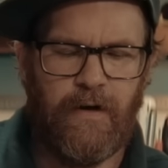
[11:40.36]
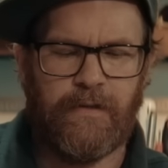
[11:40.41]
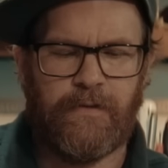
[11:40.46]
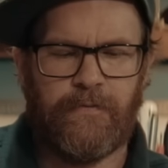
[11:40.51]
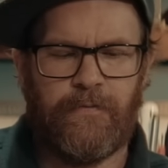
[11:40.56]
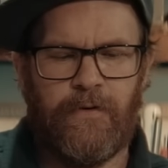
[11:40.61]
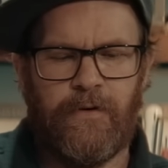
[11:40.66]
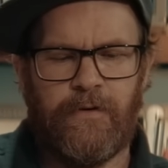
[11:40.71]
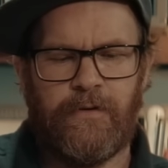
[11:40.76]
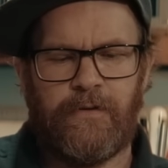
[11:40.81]

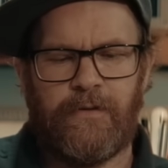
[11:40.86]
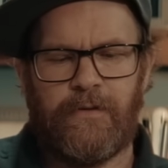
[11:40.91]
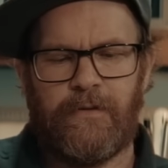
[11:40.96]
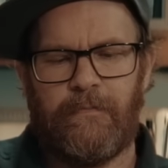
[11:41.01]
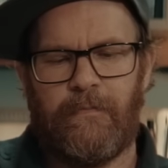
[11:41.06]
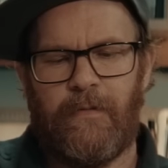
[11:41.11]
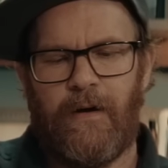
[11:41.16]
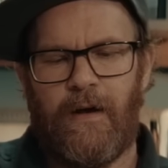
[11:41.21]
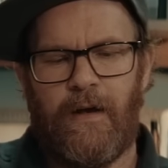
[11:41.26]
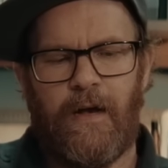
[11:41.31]

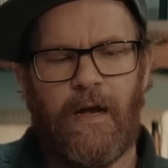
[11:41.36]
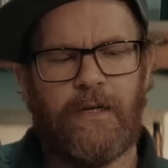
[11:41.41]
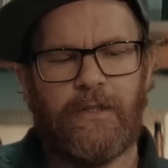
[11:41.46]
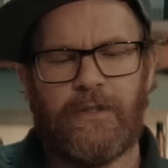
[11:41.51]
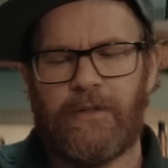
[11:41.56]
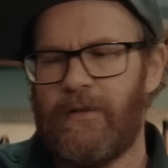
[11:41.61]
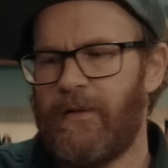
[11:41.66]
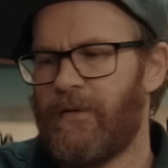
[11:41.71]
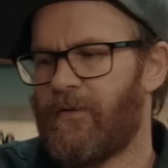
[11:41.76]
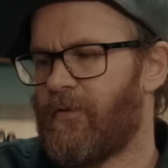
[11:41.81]
transfers. I
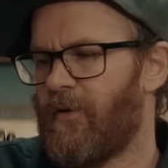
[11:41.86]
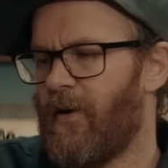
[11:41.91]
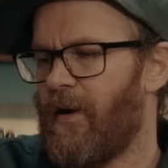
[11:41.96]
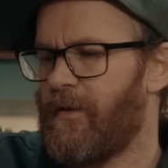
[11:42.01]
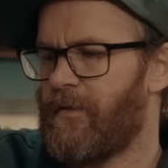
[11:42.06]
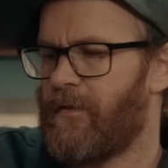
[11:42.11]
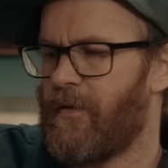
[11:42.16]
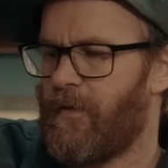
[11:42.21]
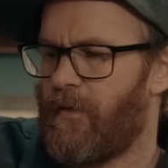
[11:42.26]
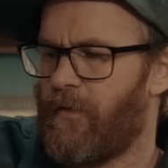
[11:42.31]
actually
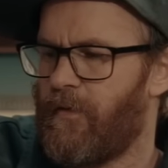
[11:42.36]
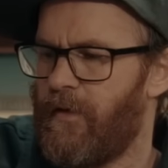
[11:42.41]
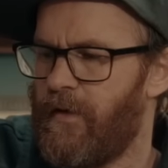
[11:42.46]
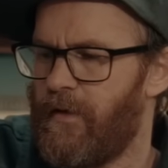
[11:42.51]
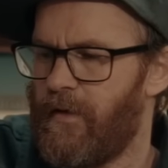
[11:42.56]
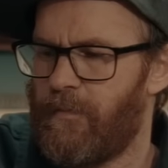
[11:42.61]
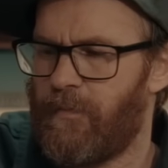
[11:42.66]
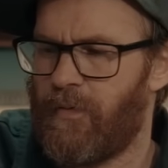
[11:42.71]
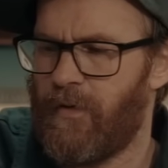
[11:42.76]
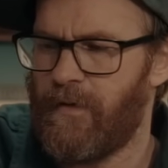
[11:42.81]
tried
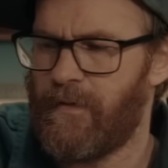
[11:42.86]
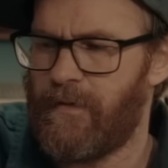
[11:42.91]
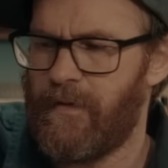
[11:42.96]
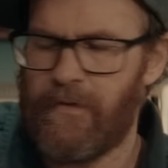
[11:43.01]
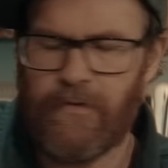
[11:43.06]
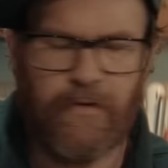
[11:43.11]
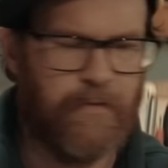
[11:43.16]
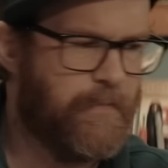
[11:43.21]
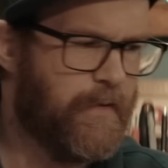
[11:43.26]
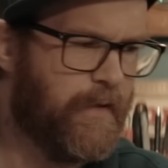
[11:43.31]
three D
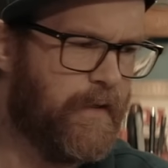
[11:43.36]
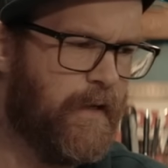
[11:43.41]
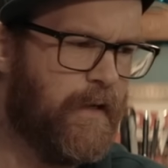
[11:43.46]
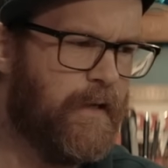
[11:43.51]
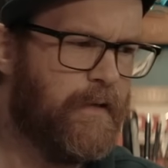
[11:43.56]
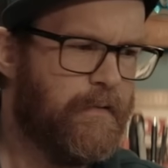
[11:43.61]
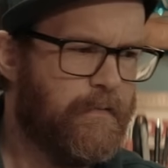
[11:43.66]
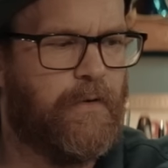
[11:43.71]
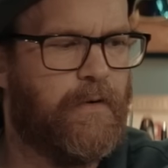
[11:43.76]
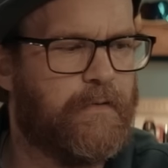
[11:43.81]
printing them
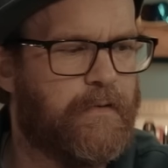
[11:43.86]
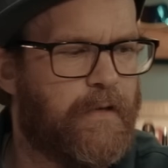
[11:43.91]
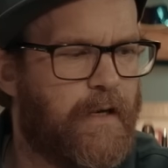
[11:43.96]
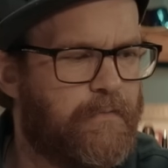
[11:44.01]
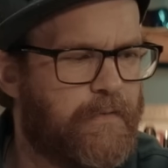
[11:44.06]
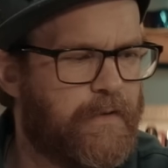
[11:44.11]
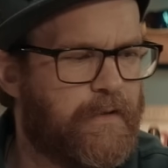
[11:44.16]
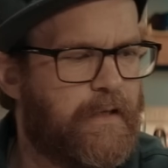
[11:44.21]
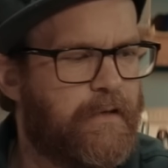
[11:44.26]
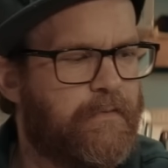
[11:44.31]
again. Thought
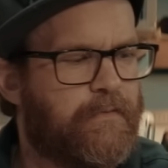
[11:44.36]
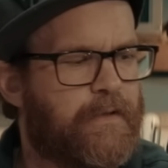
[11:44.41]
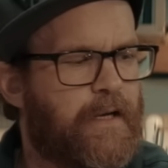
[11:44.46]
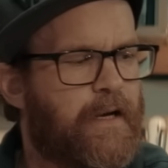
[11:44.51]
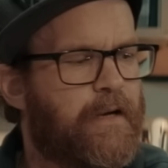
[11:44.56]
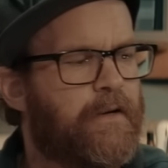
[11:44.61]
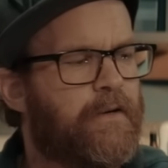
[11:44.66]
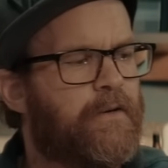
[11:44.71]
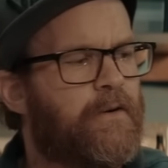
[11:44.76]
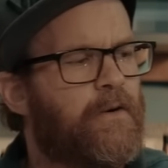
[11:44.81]
I would give
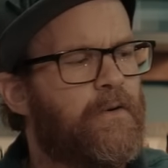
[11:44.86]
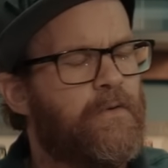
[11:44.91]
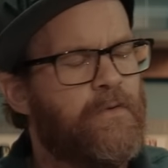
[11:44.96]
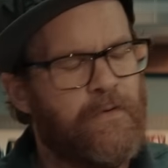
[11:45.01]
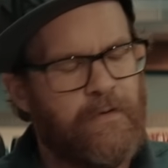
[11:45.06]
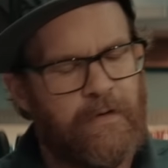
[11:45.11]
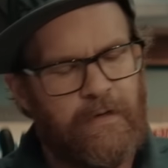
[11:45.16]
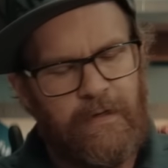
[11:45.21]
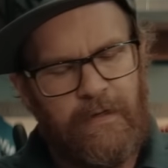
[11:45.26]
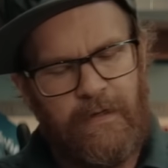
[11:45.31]
that a
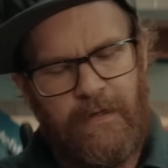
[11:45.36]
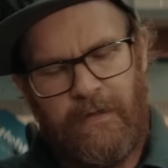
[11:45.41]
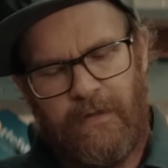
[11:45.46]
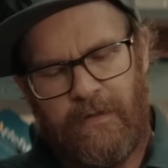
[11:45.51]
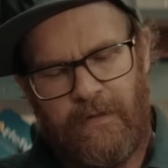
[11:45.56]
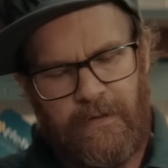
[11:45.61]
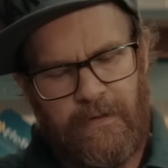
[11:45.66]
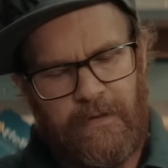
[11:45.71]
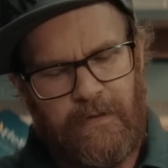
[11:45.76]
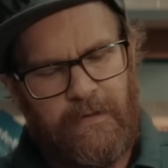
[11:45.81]
go.
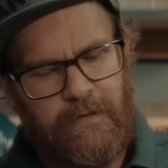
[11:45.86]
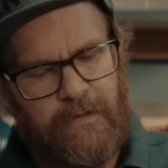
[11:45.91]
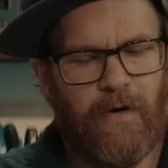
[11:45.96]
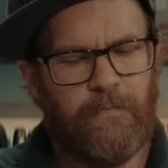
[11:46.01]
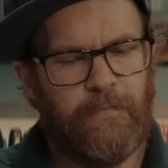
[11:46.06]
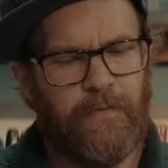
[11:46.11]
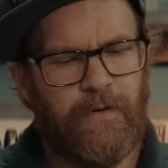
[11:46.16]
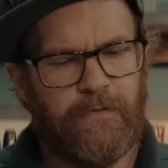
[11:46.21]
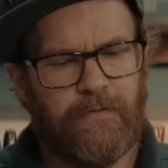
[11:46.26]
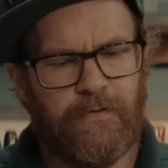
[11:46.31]

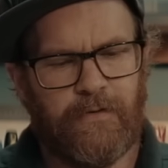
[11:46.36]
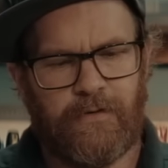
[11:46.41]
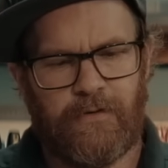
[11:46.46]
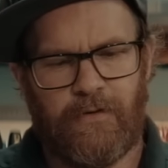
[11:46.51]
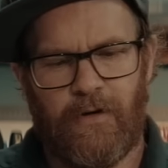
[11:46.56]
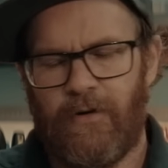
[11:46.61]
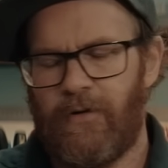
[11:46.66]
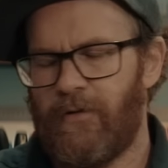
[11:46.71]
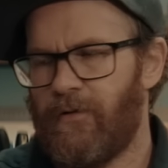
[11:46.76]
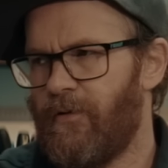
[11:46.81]
My printer
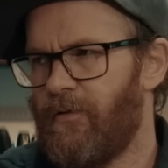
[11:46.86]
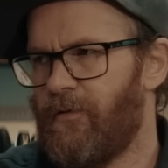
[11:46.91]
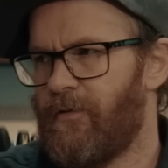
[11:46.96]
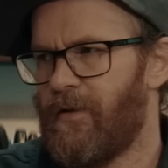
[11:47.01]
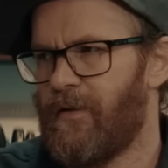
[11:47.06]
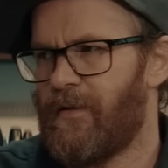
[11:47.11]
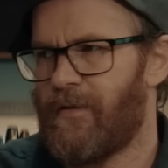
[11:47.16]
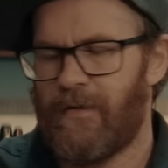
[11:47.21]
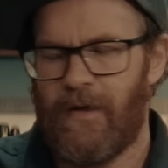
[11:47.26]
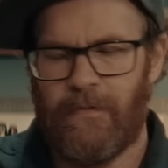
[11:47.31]
started
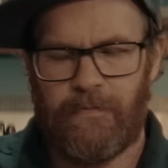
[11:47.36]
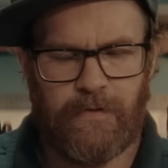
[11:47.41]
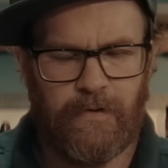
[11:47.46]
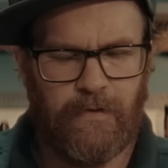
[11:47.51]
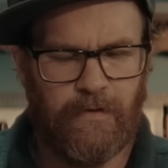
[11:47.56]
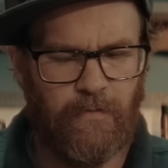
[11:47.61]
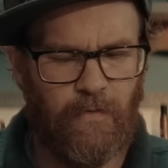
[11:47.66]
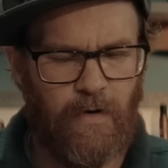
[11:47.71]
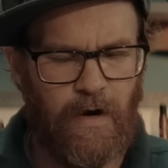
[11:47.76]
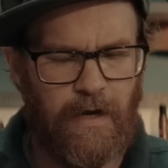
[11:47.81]
losing steps
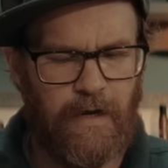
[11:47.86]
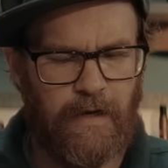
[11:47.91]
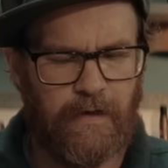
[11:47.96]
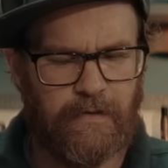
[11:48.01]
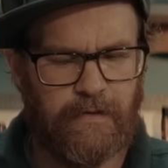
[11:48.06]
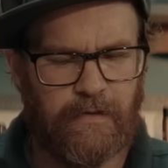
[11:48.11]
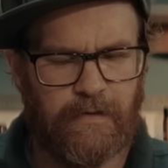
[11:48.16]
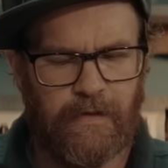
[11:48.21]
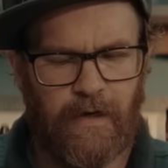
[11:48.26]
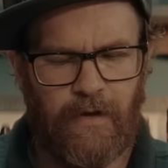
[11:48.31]
in the
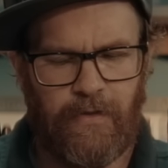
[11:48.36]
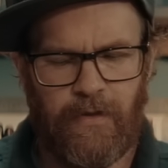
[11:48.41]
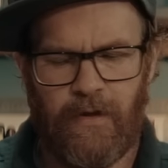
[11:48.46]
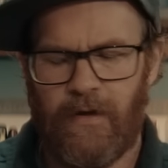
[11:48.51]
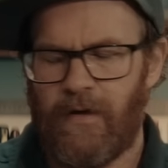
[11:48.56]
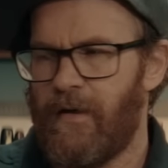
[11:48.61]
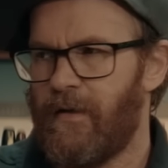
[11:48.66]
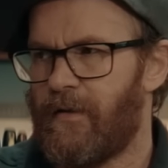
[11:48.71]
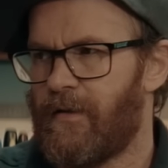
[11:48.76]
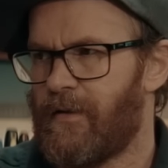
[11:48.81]
y-axis. I
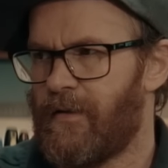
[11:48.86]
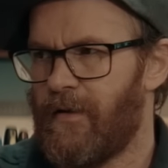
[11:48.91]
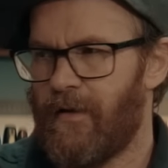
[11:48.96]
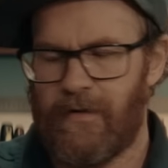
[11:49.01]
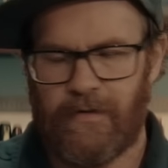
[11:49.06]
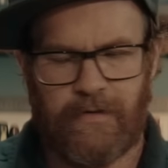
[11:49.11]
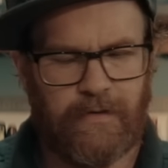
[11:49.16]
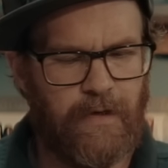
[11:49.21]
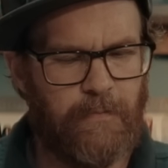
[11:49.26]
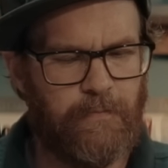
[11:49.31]
think it's
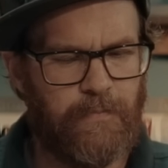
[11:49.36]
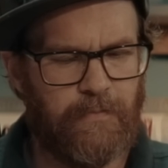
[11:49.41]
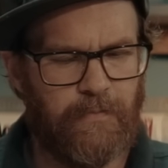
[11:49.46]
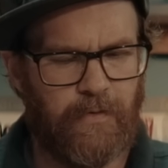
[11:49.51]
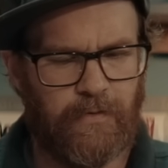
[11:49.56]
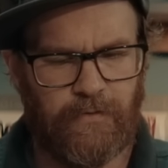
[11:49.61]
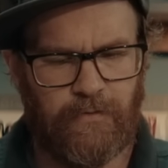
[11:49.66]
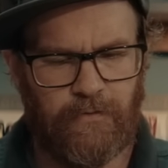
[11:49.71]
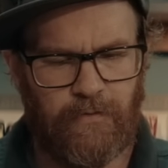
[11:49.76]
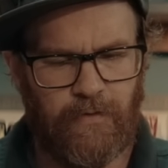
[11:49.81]
the stepper
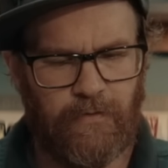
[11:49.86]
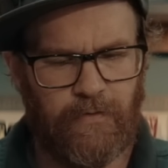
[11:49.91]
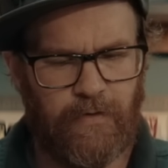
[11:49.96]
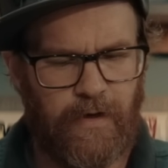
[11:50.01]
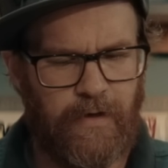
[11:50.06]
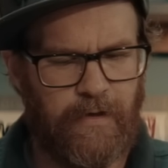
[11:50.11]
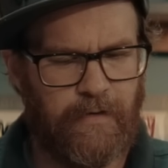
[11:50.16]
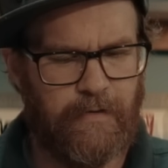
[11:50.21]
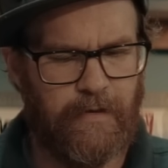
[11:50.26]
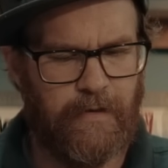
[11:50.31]
motor
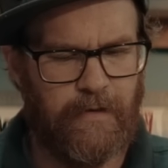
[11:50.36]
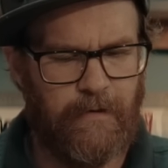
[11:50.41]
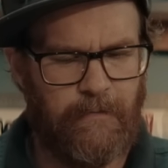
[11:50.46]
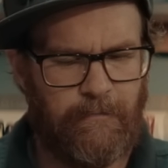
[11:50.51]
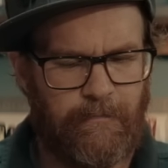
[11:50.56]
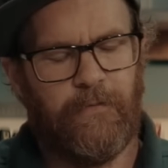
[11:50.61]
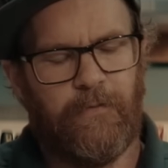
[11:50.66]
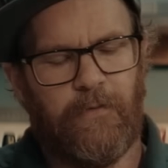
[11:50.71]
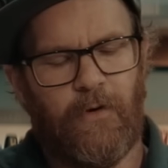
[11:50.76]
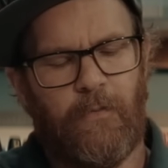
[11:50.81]
overheating.
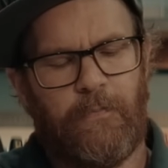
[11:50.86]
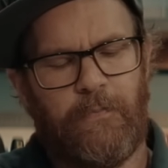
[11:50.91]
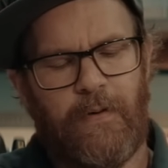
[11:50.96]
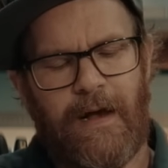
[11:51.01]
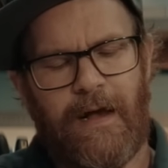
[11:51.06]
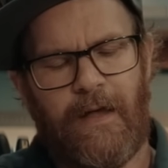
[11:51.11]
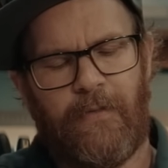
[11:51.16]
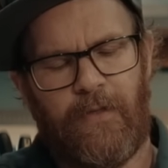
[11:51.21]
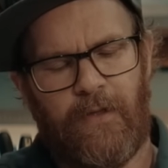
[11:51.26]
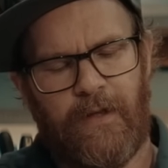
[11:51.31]
The flow
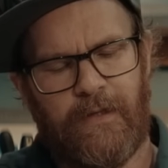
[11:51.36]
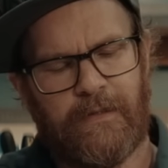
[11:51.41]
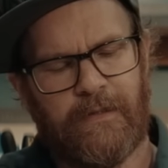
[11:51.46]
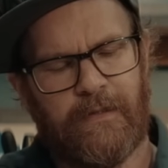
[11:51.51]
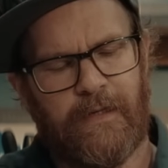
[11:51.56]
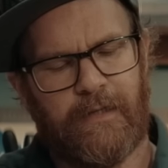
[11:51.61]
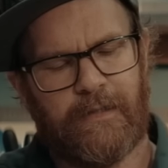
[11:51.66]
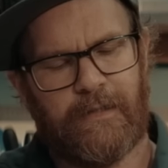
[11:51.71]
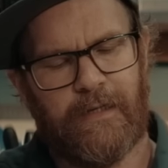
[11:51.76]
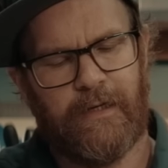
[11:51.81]
path
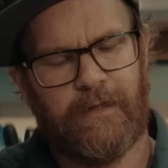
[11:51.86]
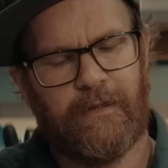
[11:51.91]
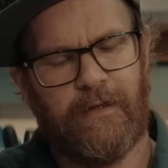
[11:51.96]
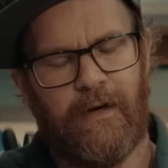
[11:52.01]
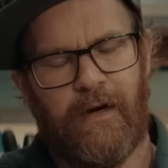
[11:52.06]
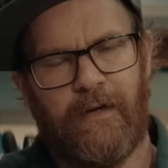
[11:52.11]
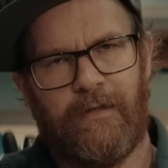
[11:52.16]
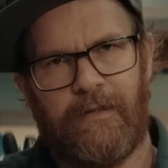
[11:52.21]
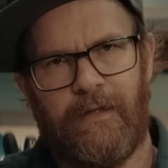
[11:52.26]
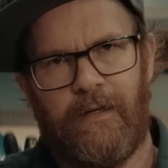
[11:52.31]
isn't
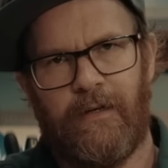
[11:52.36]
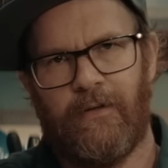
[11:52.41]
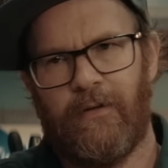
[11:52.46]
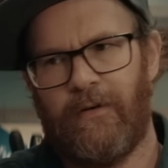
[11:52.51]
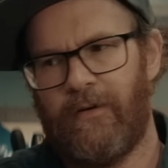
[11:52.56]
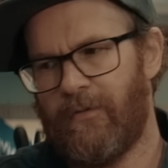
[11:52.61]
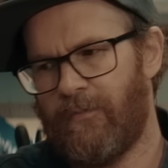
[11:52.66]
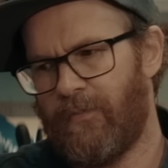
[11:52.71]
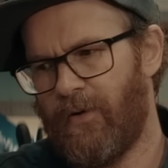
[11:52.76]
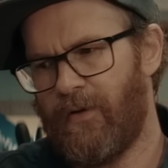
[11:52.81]
exactly ideal
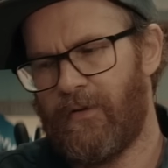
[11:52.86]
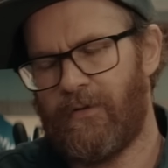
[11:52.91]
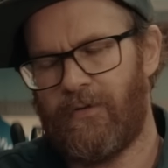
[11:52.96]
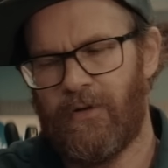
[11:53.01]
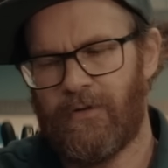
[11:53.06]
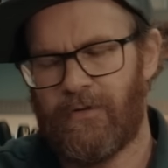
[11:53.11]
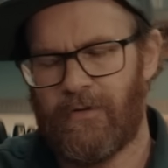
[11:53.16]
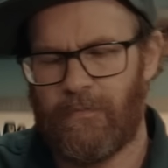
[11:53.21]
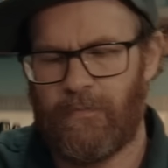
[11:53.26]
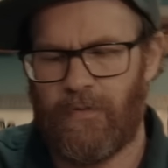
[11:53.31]
here, but it's
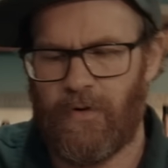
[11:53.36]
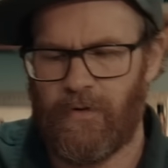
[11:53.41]
just a